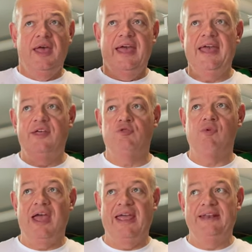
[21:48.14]
hear the
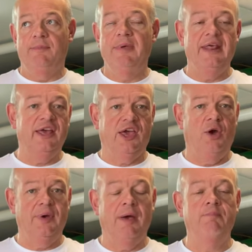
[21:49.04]
rain. A minute ago
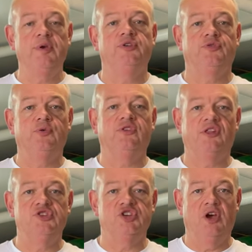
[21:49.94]
we had beautiful
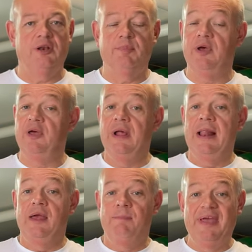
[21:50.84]
sunshine, but
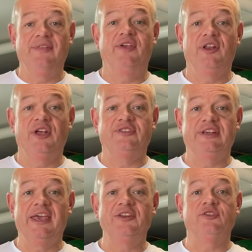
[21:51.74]
being the United
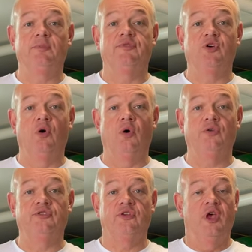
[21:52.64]
Kingdom, of
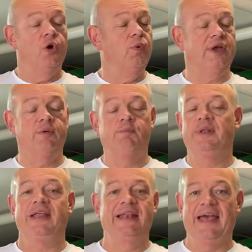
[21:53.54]
course, we're
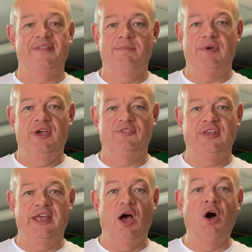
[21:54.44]
completely at the
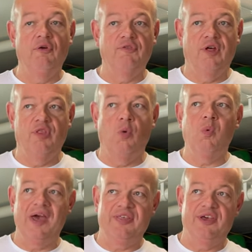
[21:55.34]
mercy of the
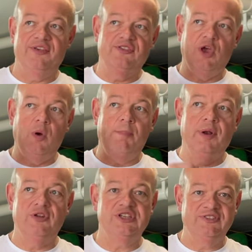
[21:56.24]
weather. So
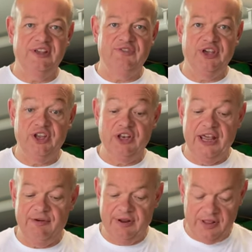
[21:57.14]
apologies if you can
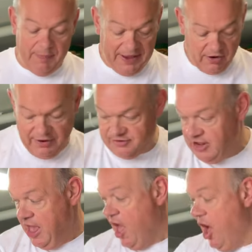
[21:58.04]
hear it in the background.
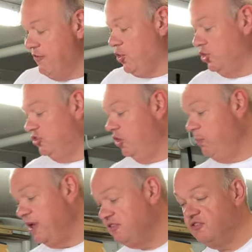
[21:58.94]
I've got two
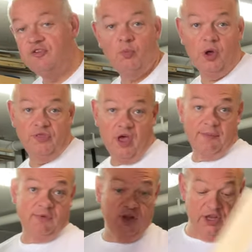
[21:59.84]
pieces of wood that
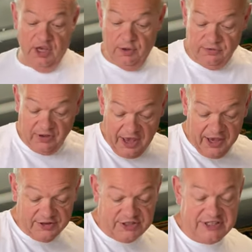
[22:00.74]
I'm going to use
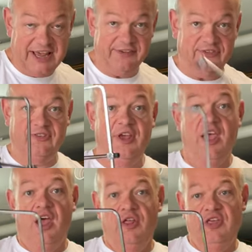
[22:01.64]
uh, to test
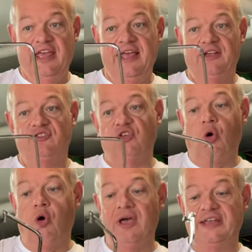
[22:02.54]
the
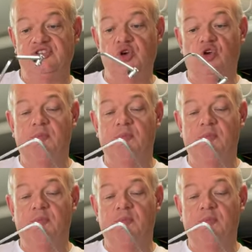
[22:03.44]
saw. It took